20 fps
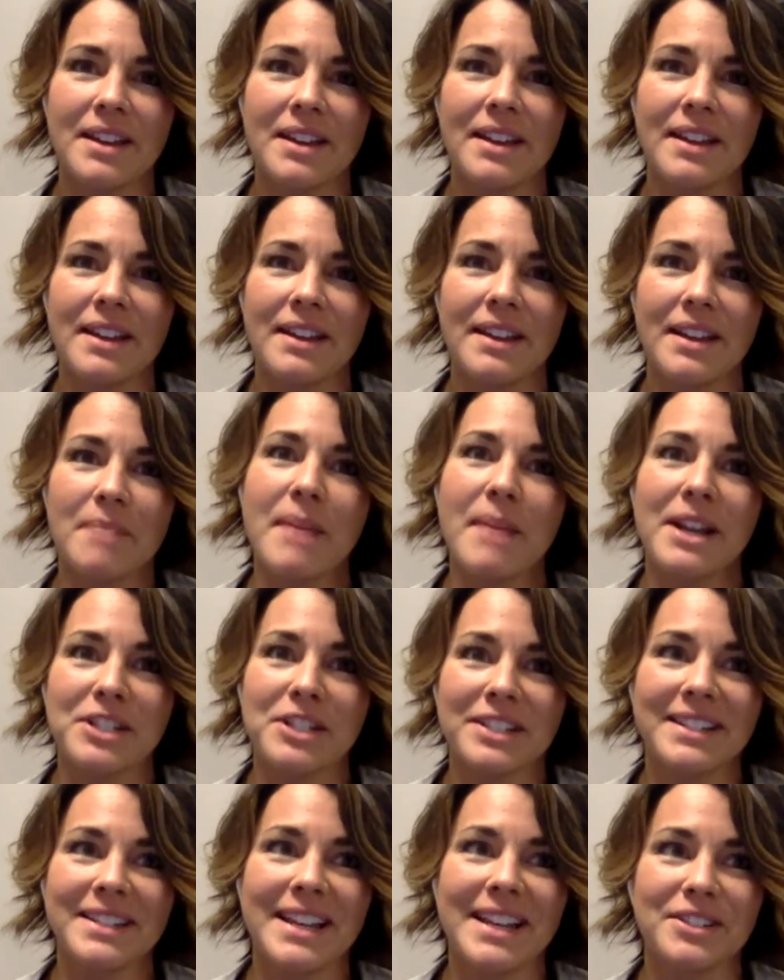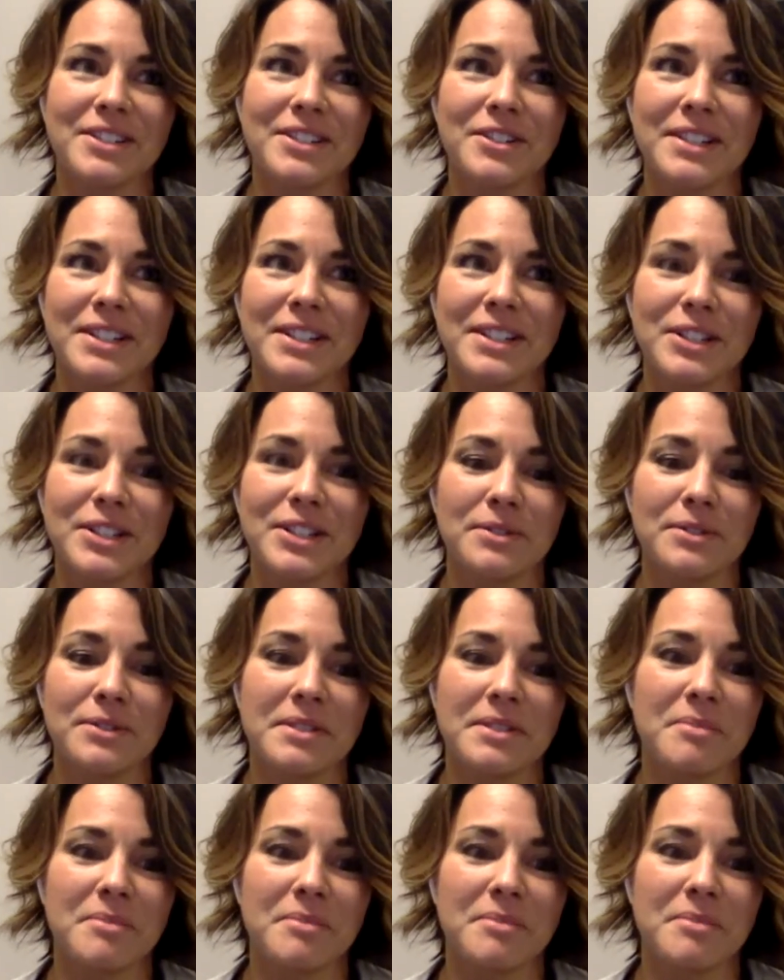a passion has turned into a
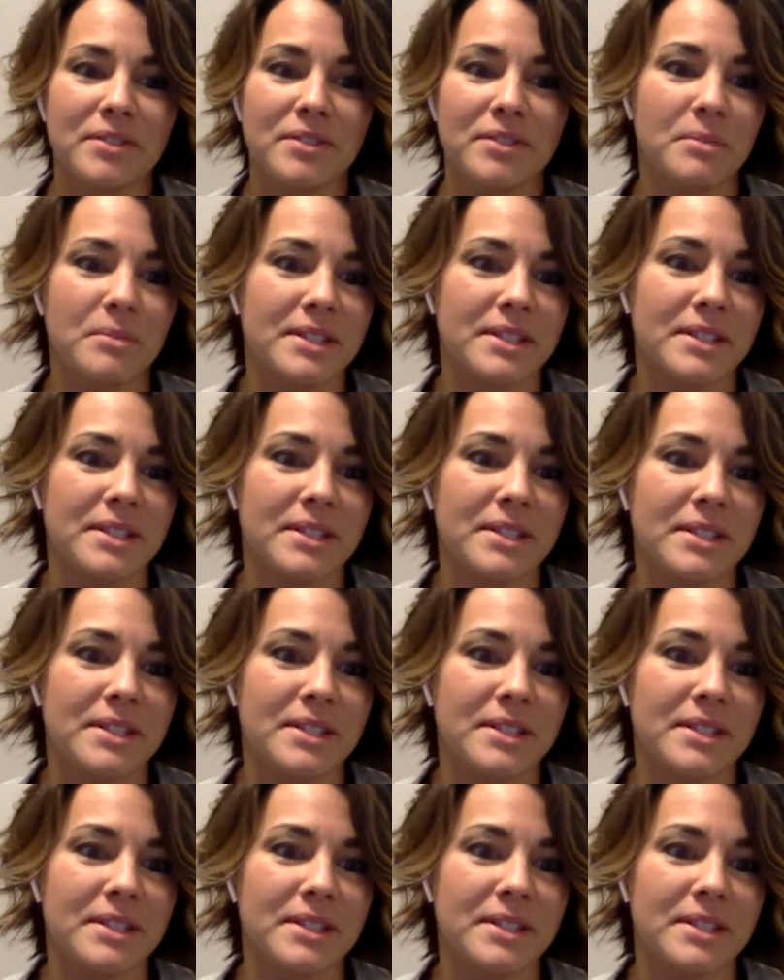profitable business.